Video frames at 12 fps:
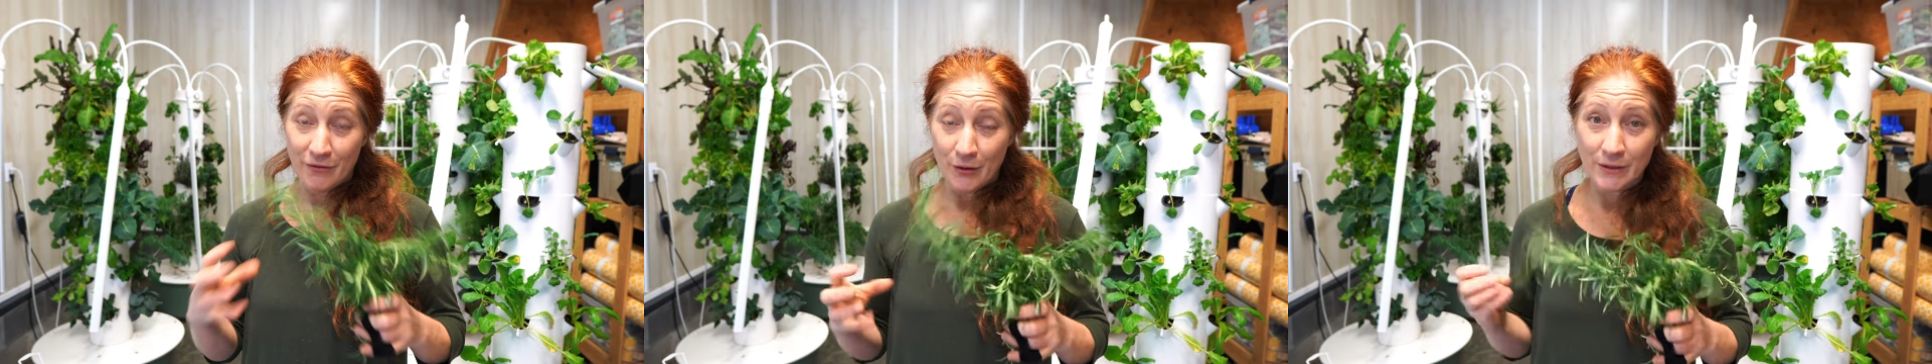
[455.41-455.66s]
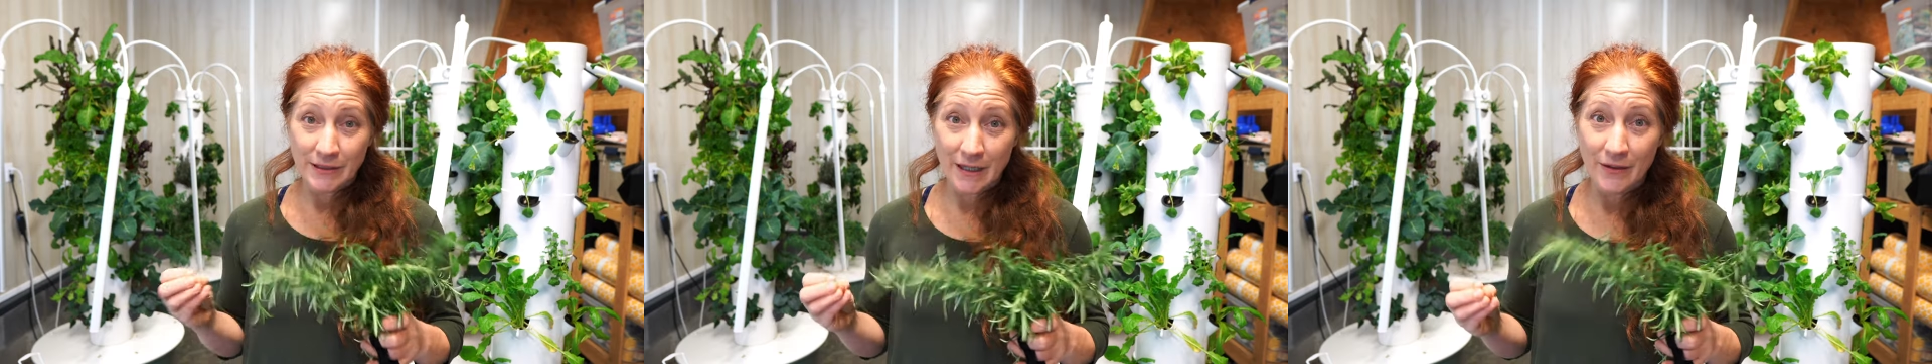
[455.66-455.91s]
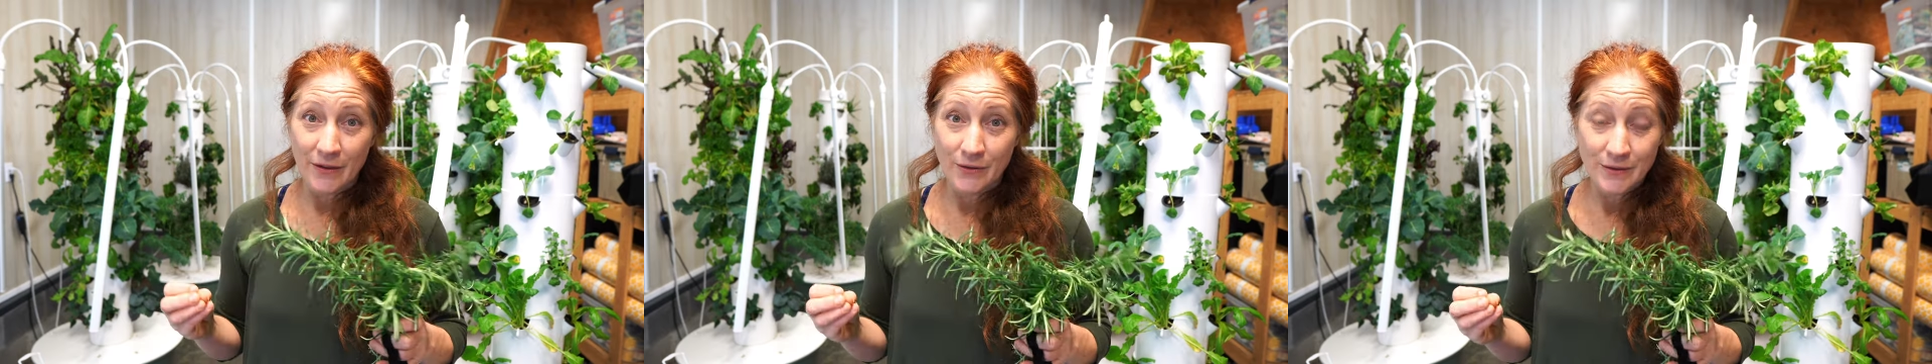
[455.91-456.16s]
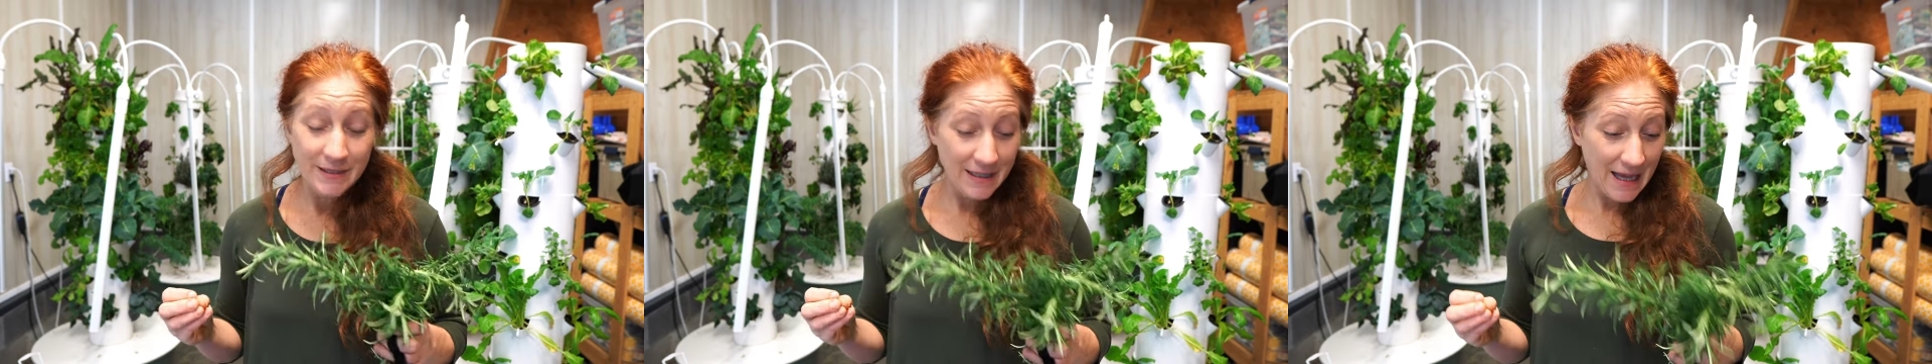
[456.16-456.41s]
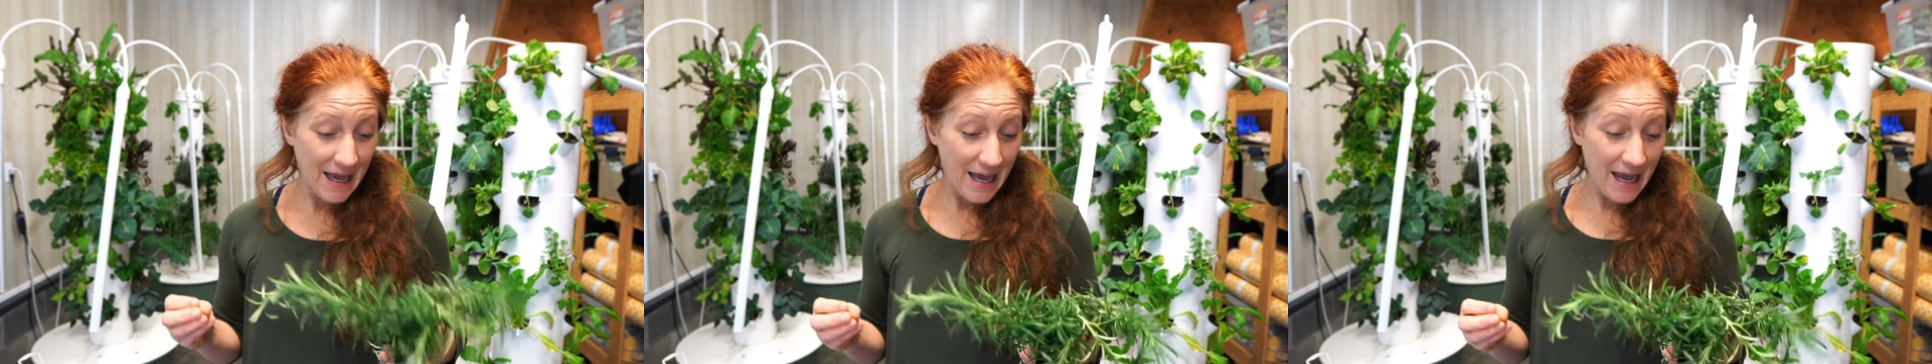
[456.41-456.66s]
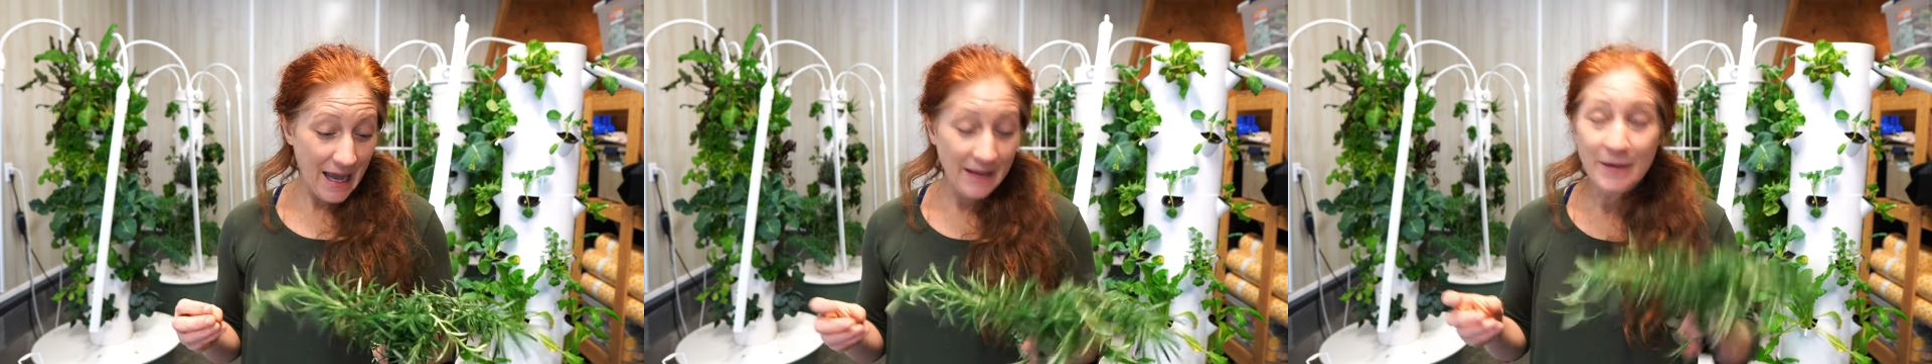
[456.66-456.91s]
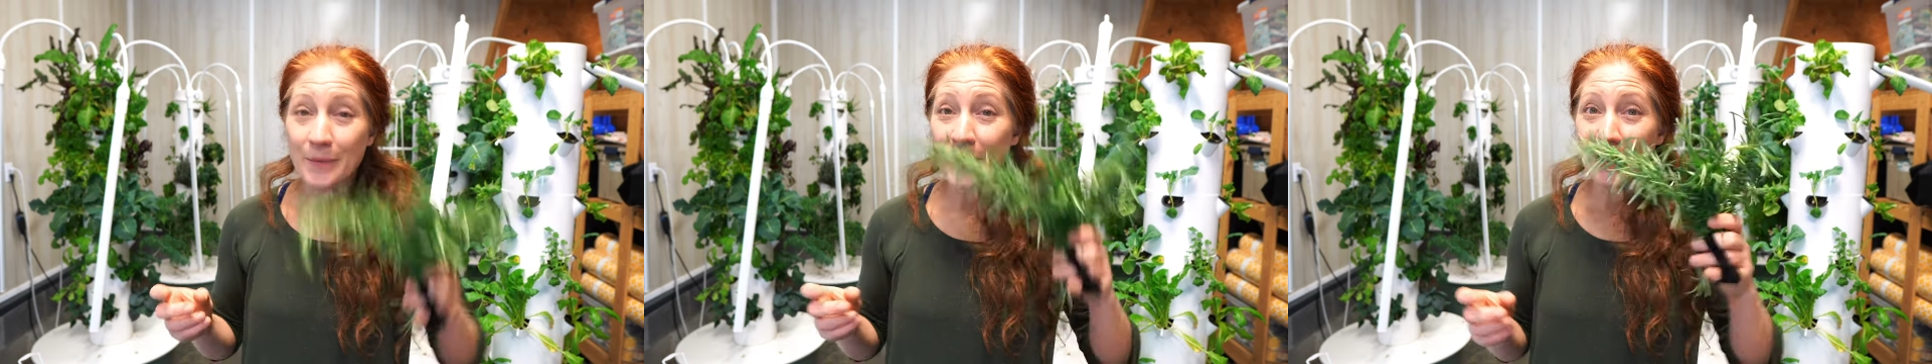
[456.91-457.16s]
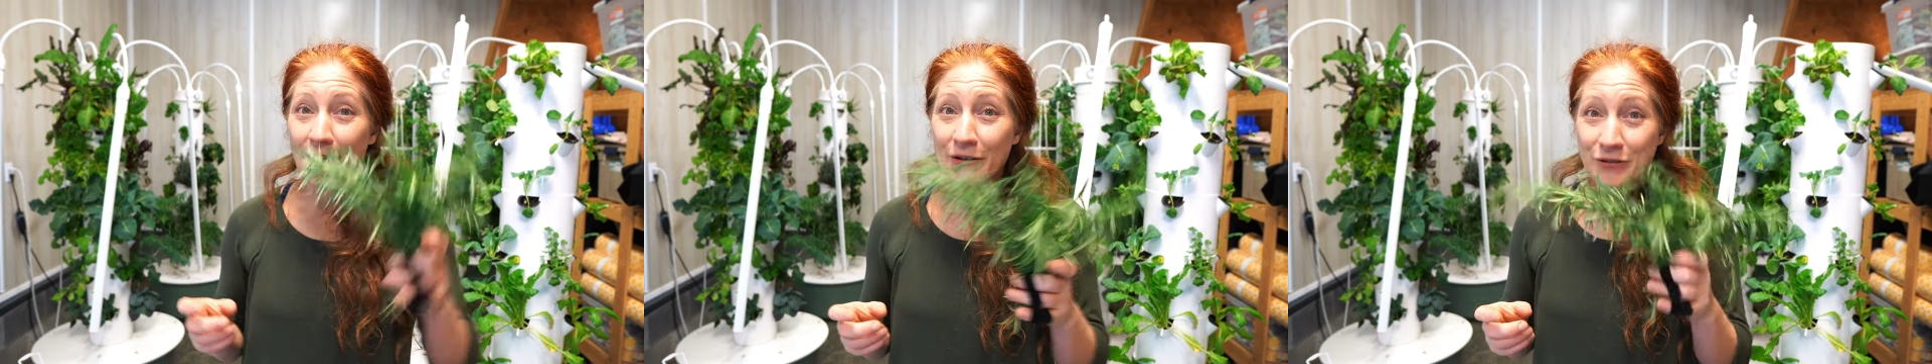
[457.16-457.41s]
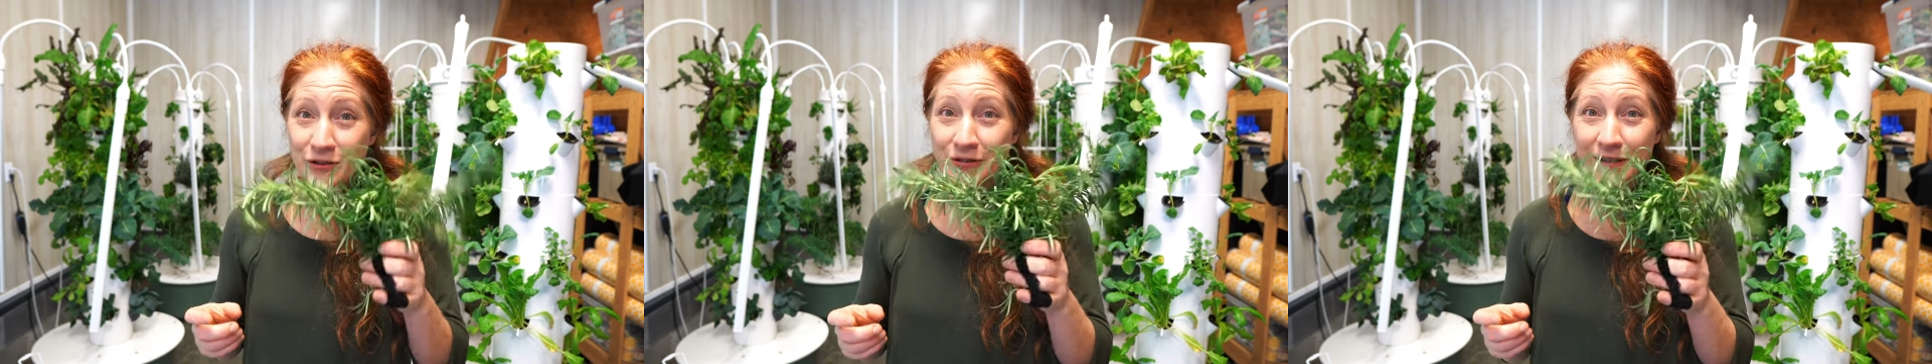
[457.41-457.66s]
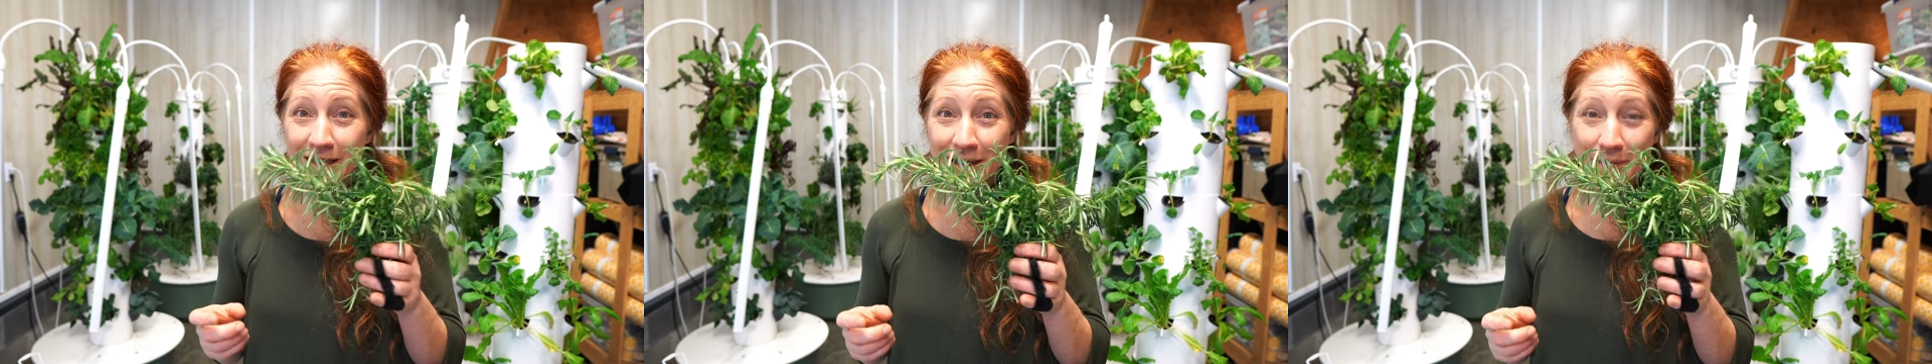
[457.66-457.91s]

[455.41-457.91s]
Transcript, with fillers: focus on those. And then we're gonna go juice.